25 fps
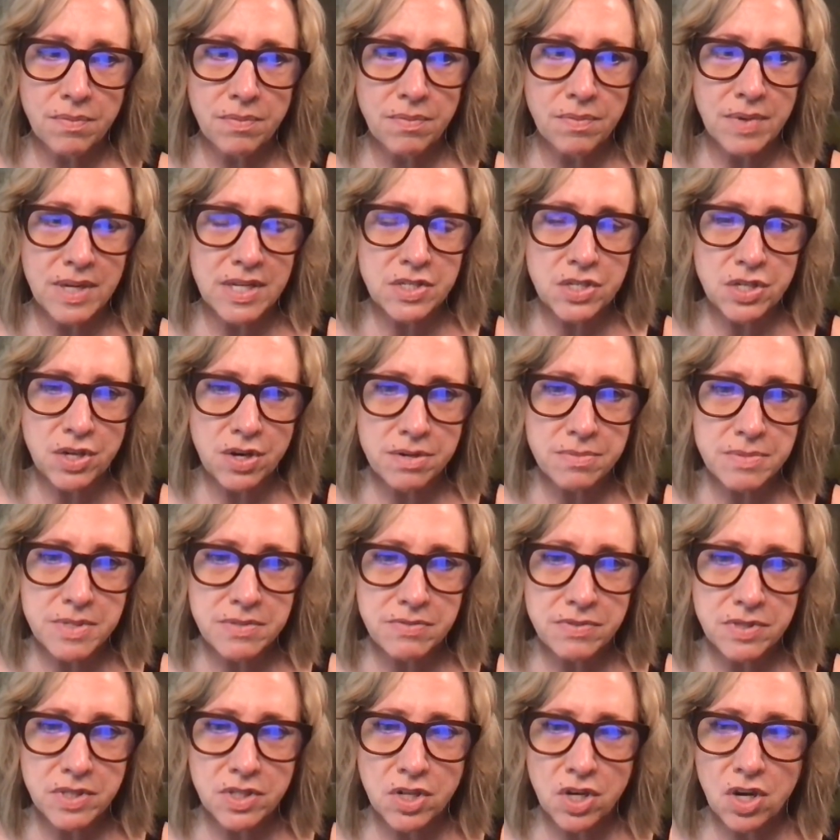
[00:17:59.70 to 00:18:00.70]
in terms
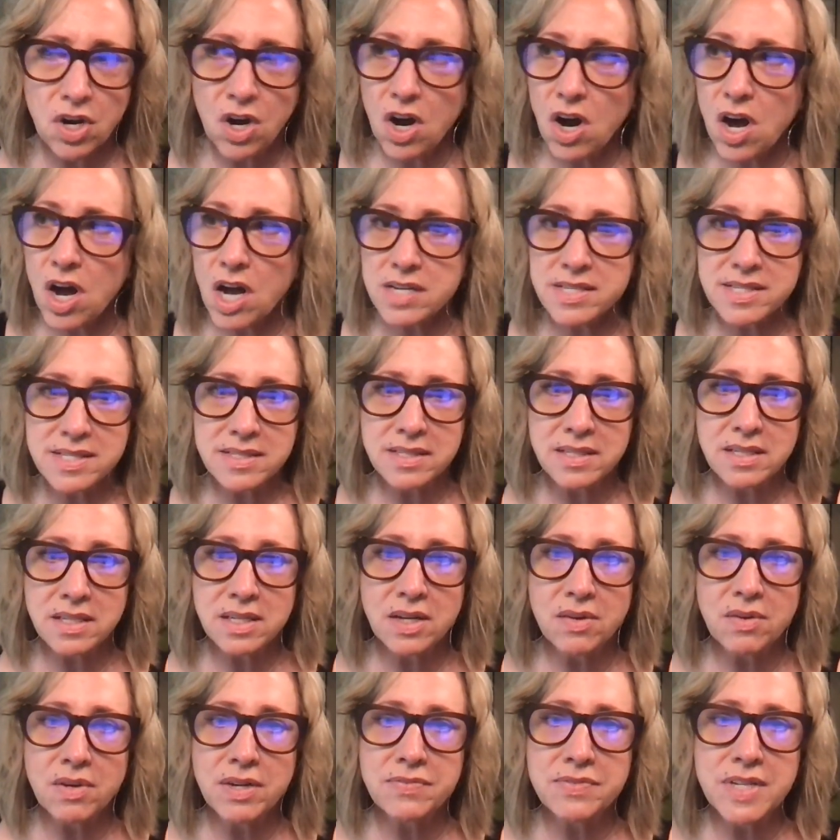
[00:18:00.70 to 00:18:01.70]
of the cost,
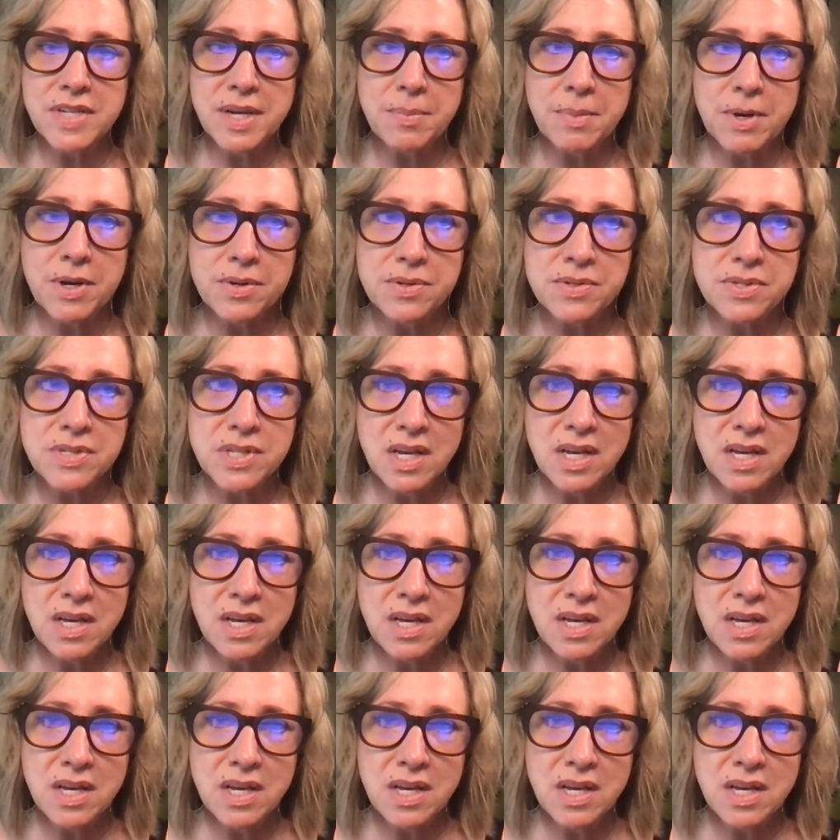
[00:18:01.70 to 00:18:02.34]
of demos,